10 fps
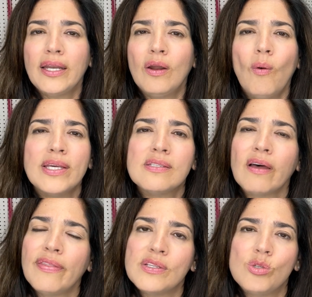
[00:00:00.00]
I know I
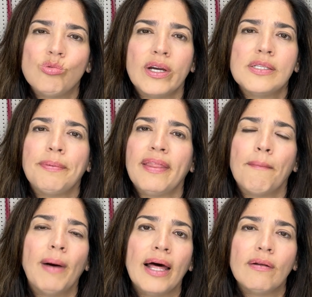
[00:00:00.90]
saw this dress by the
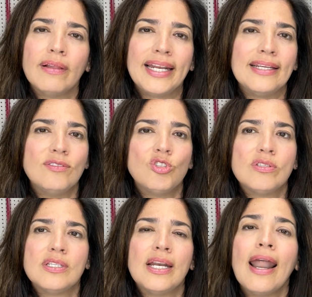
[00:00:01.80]
model and it
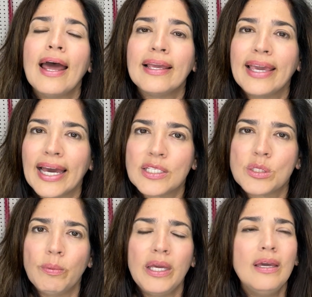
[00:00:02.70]
just did not
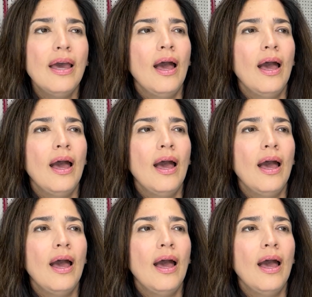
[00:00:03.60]
catch me,